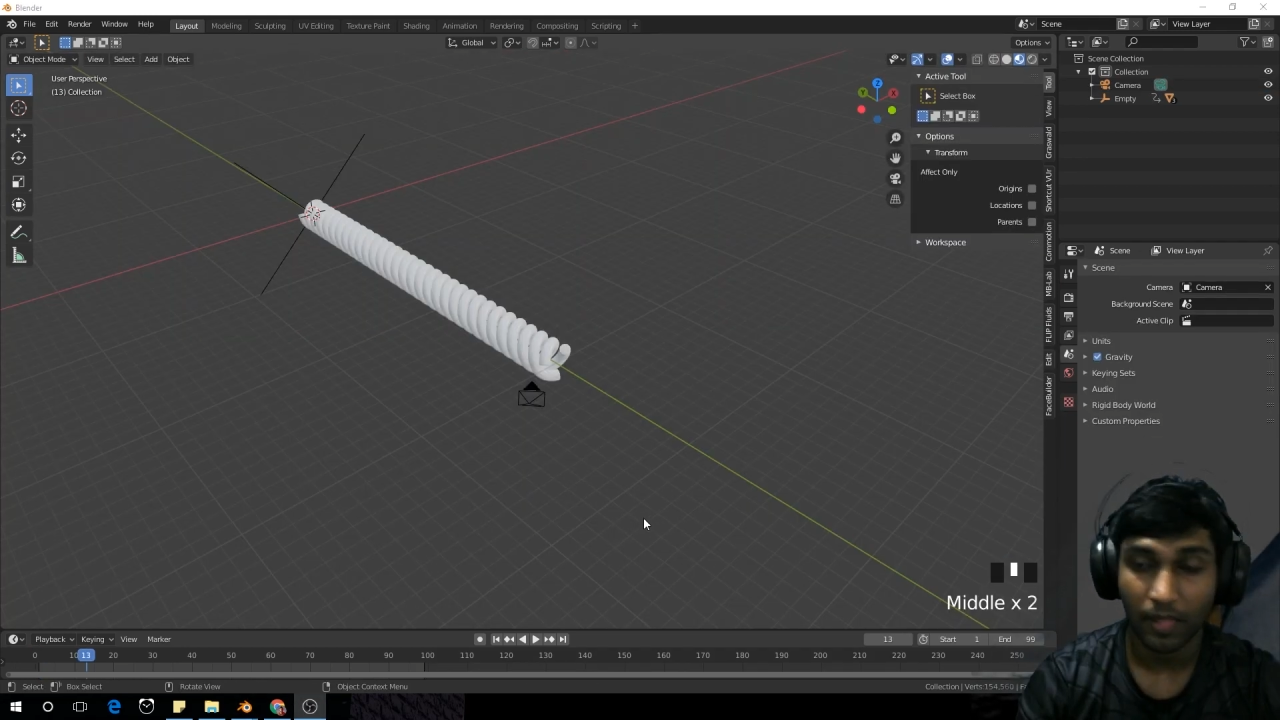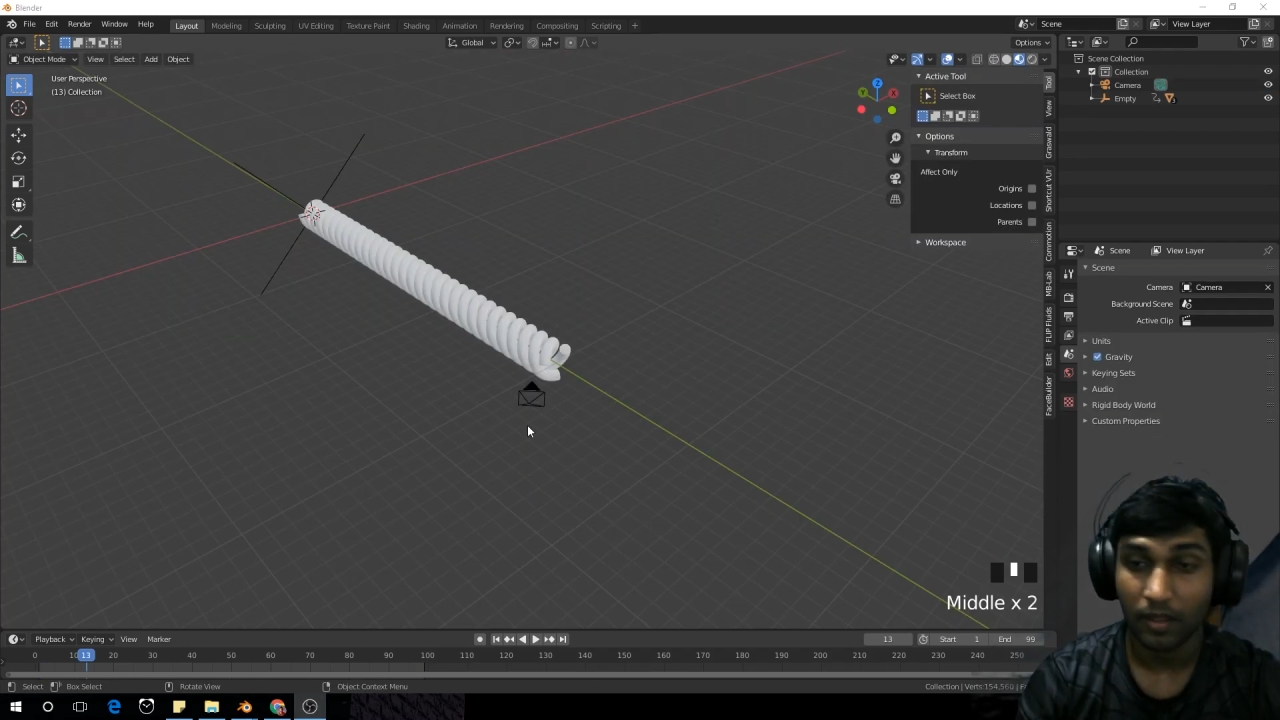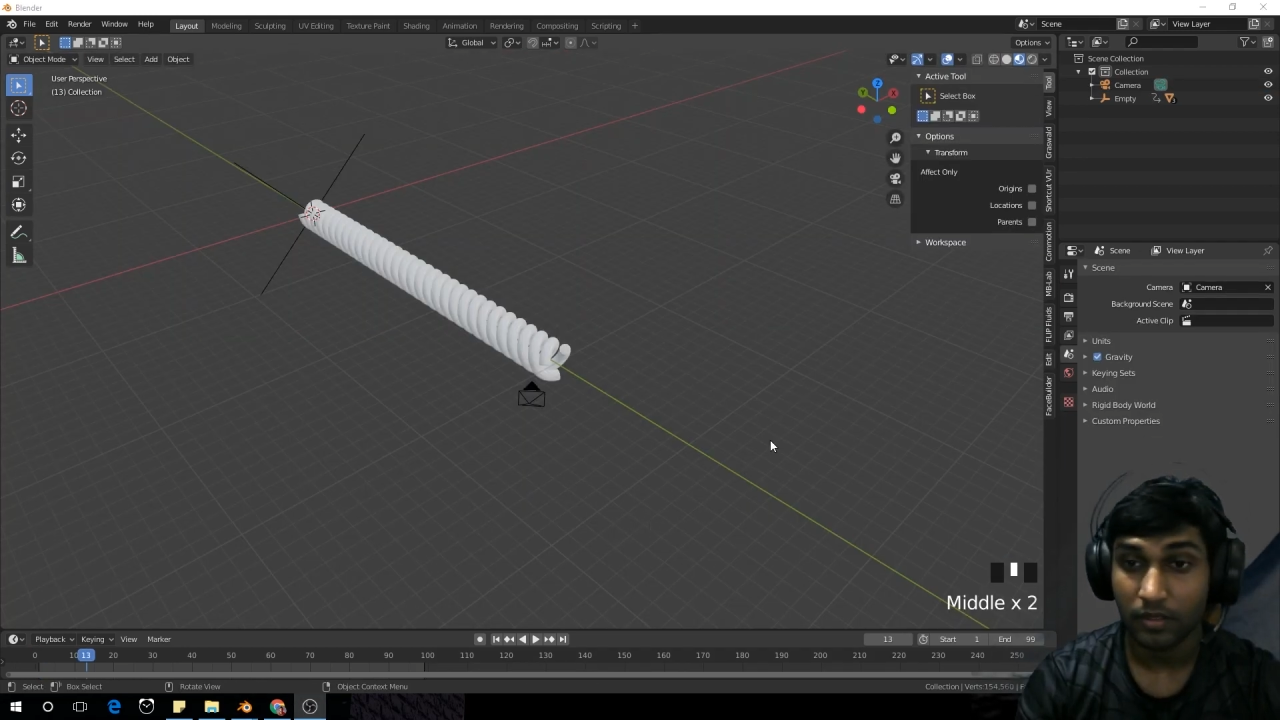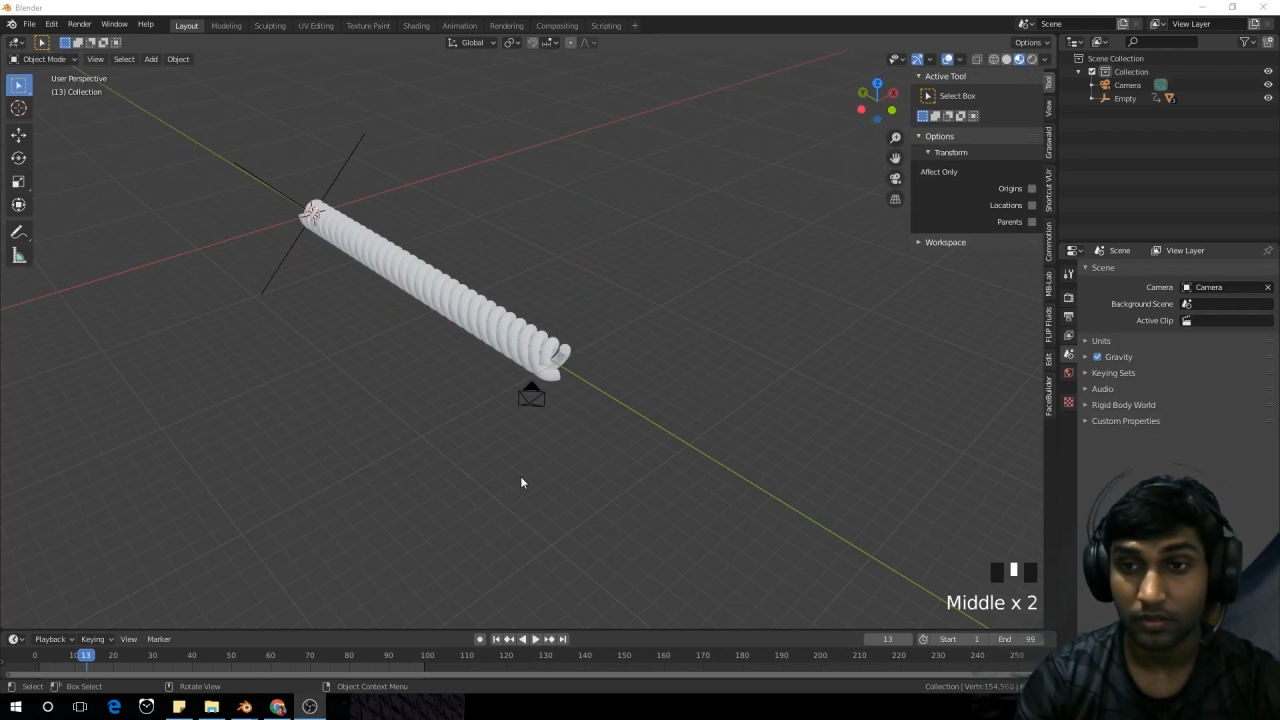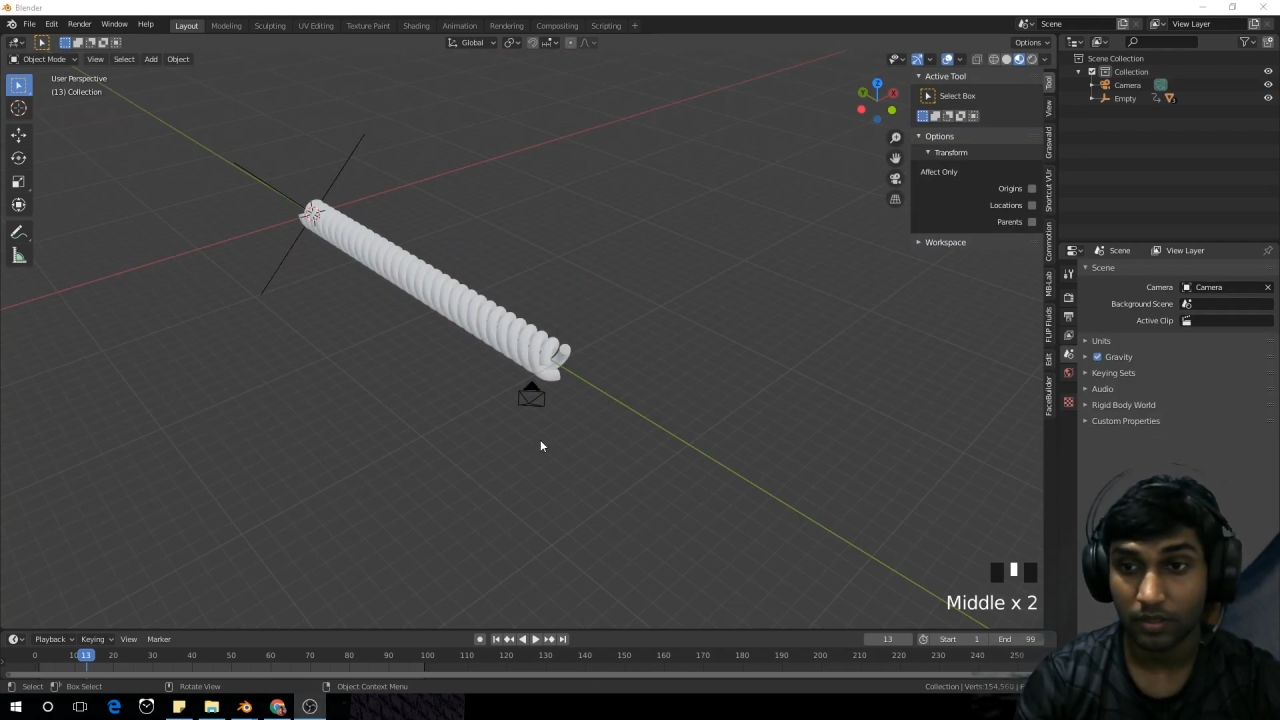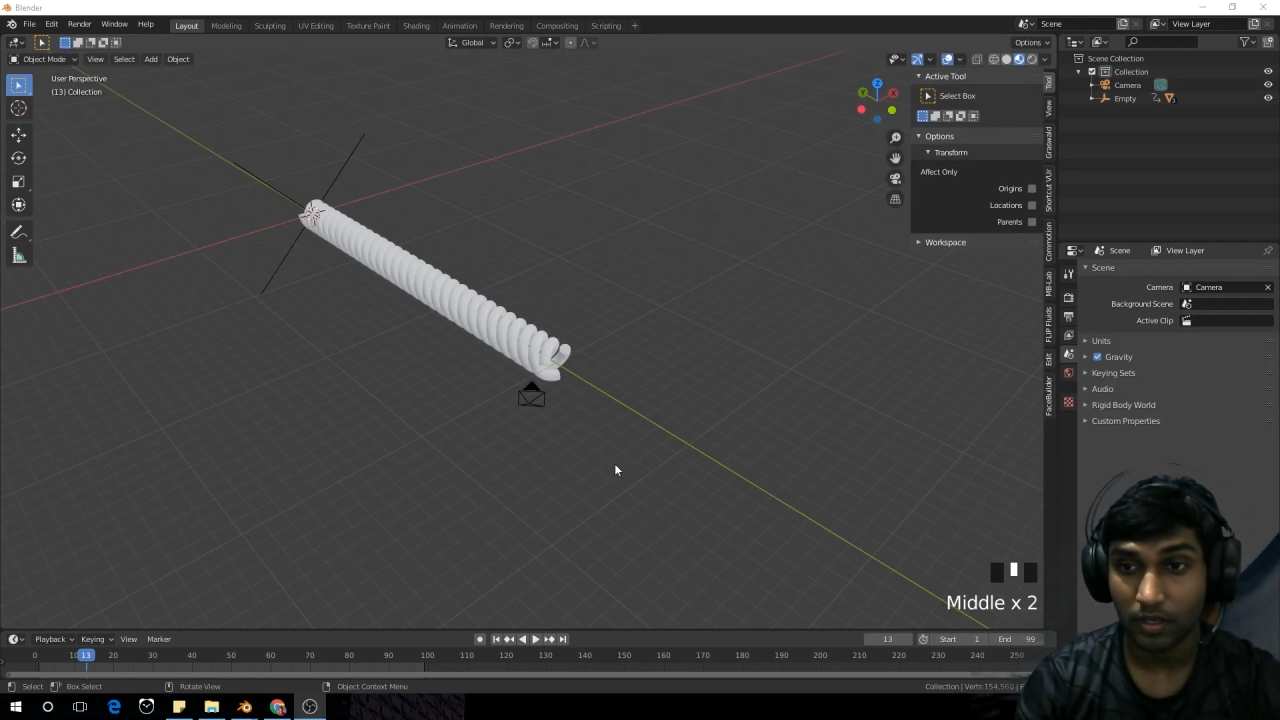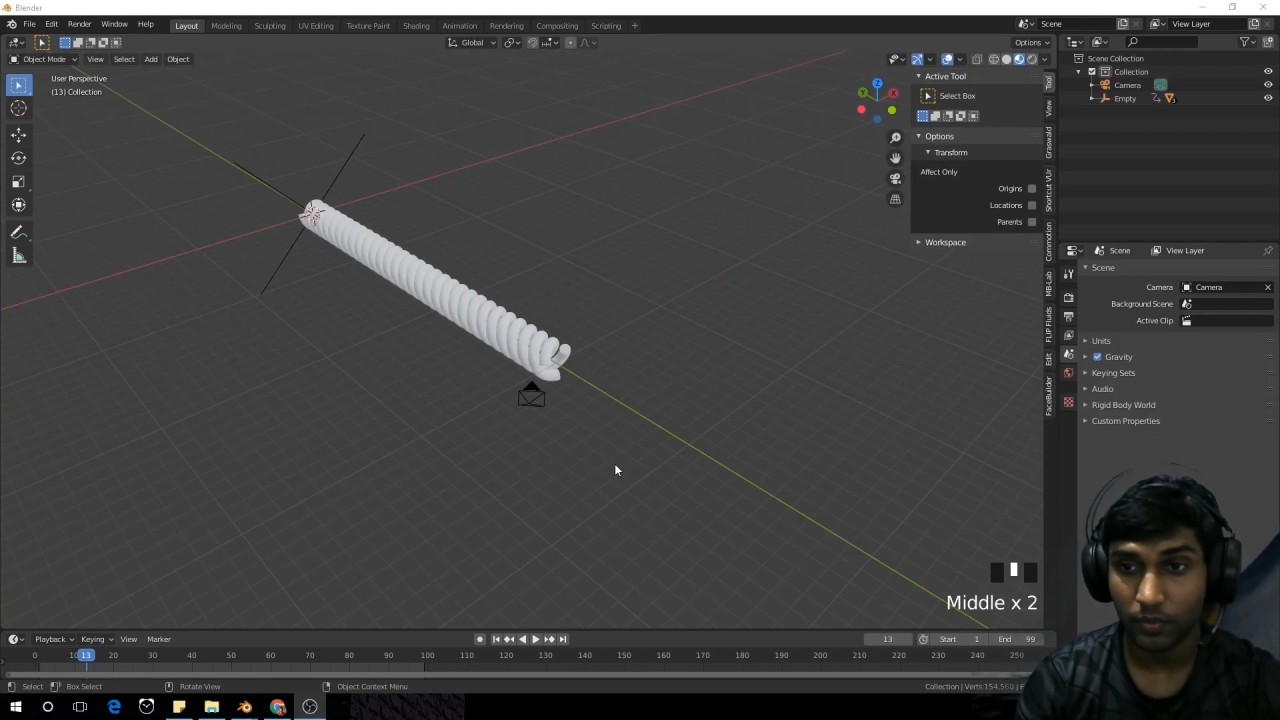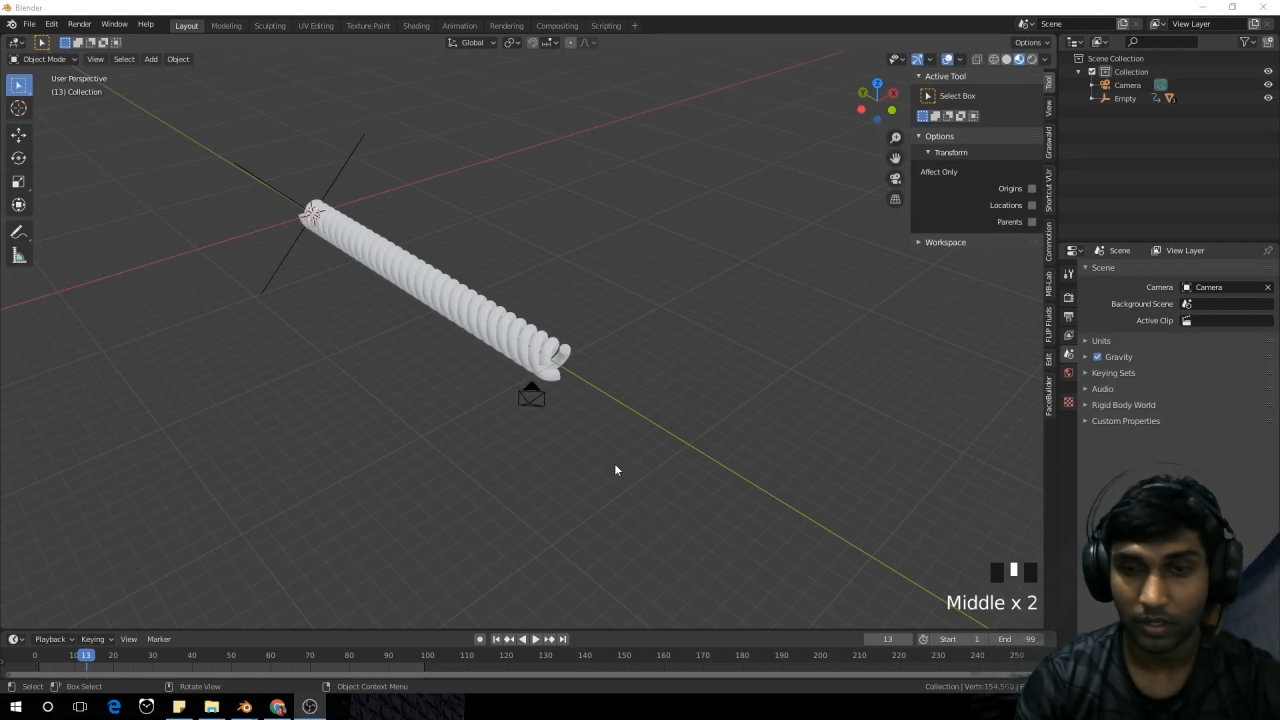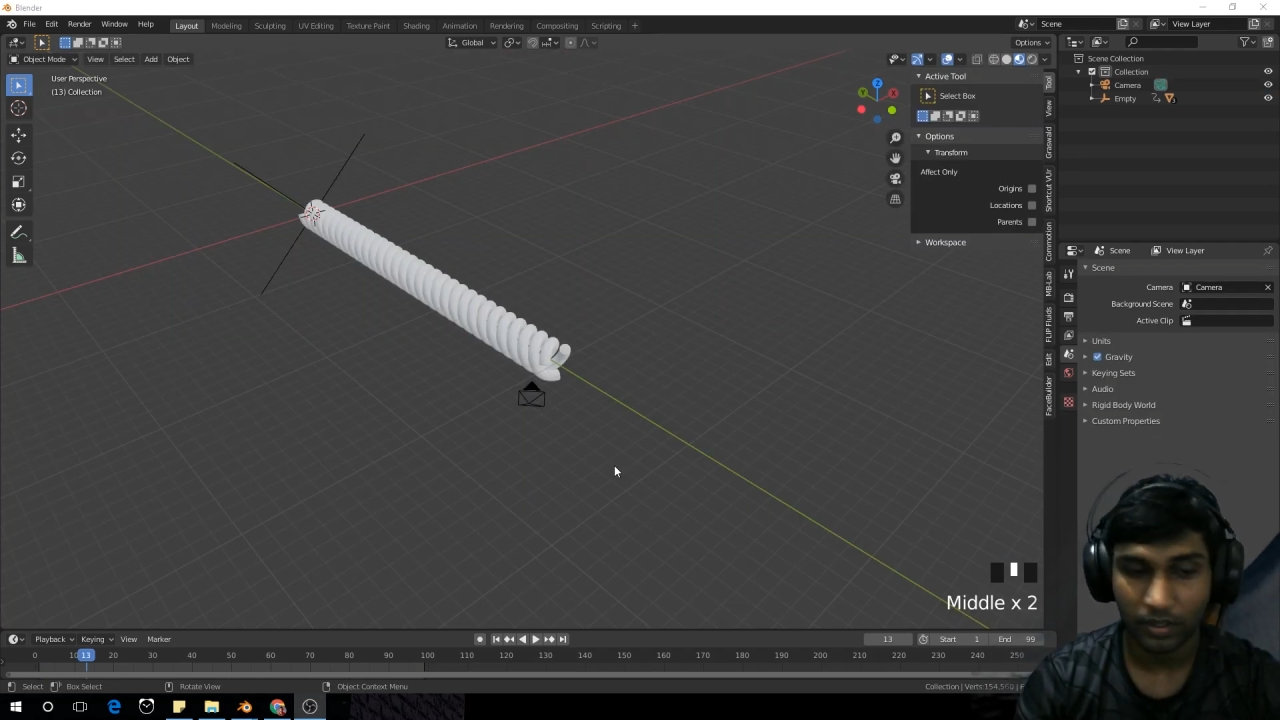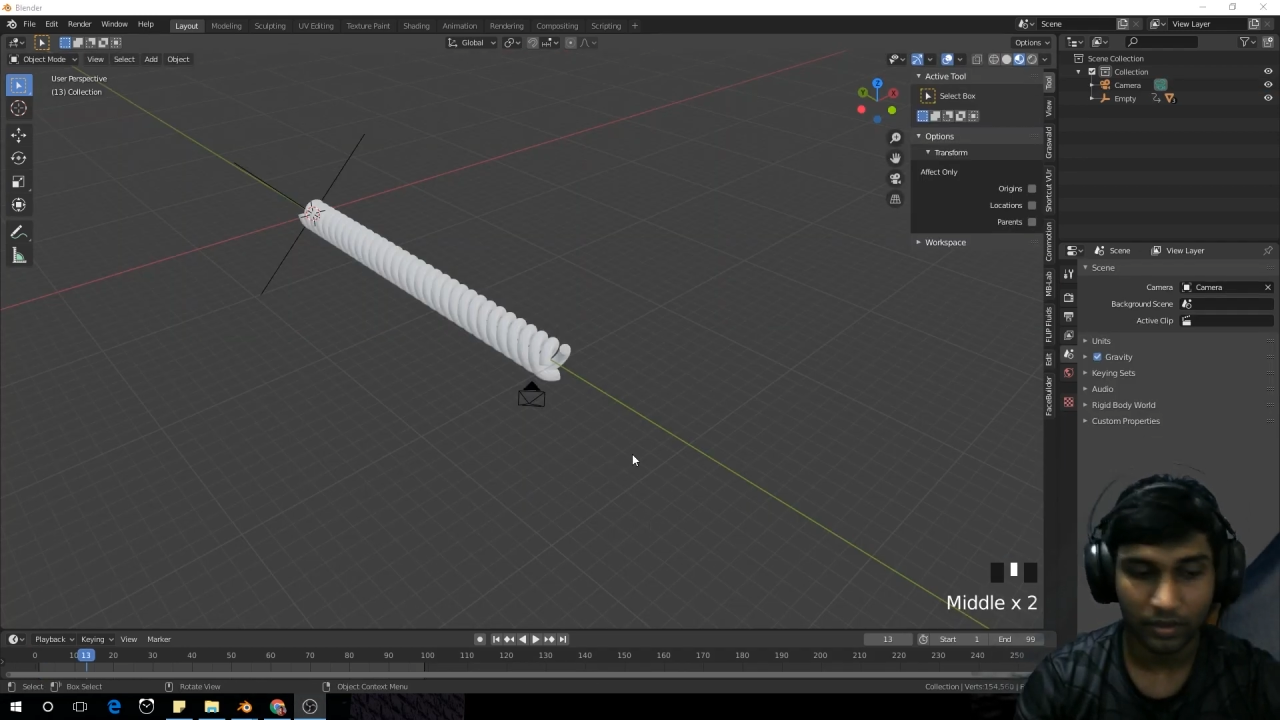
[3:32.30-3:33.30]
So now we're
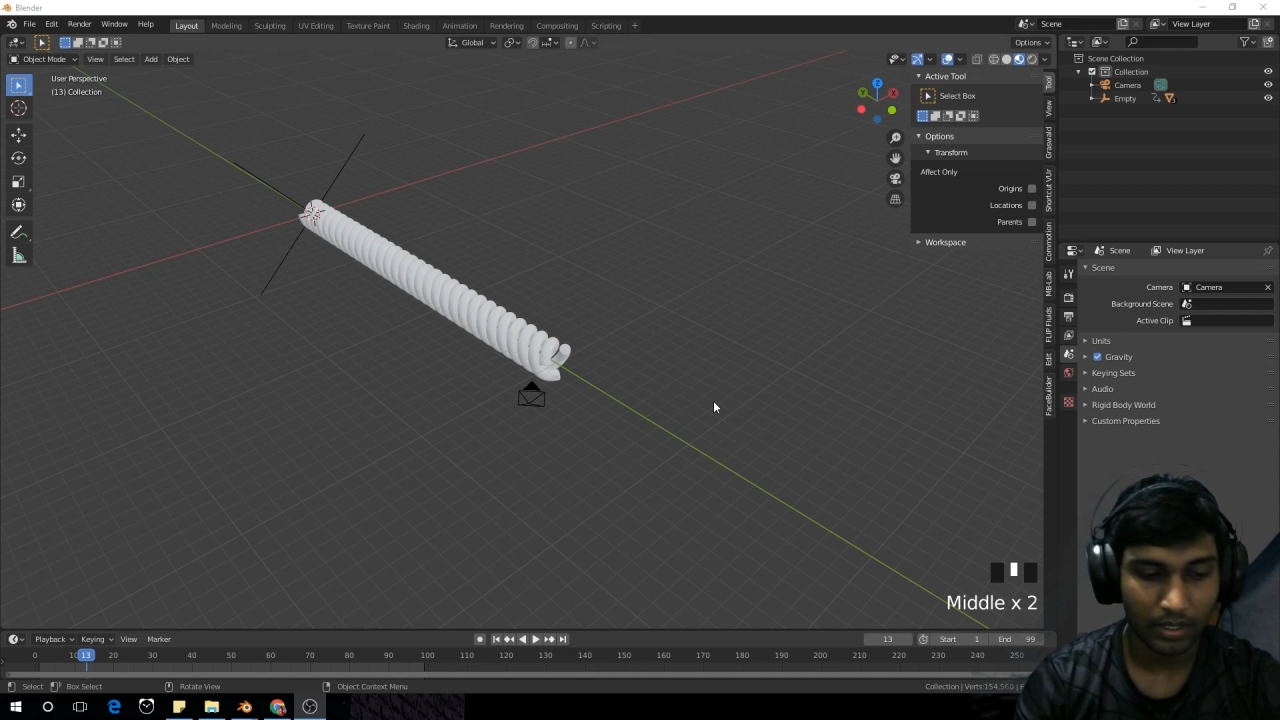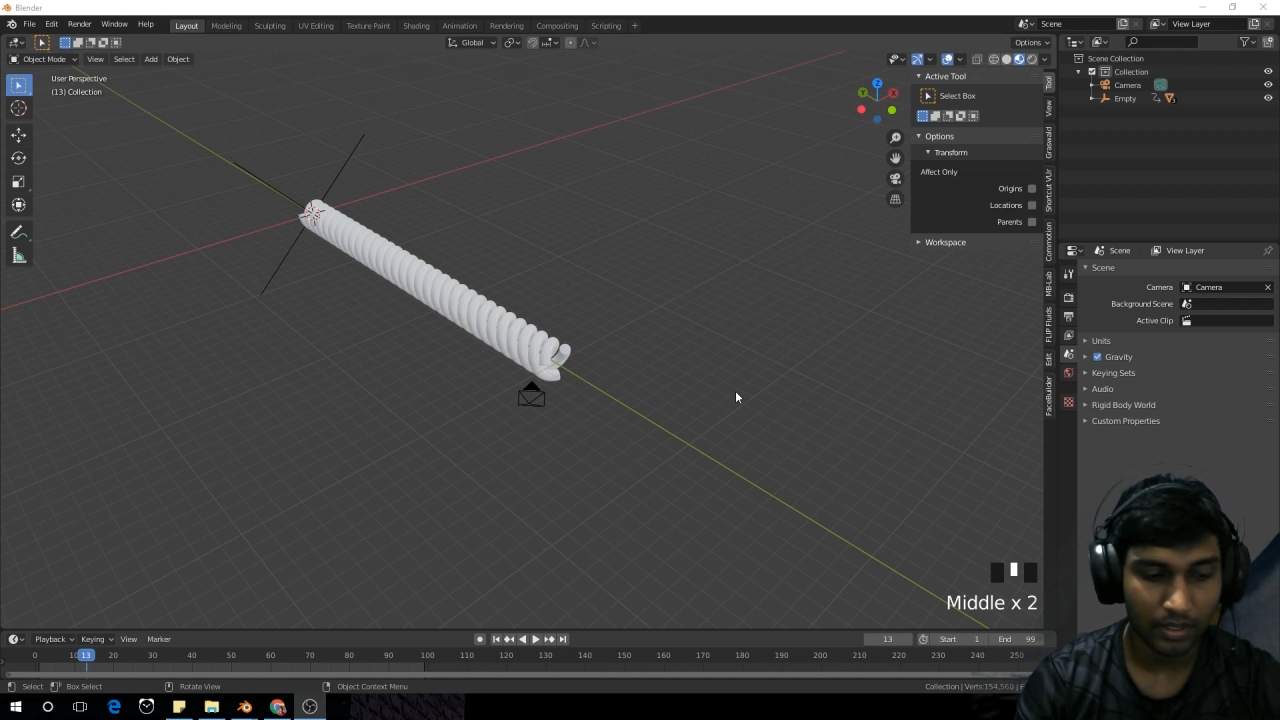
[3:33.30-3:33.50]
going to create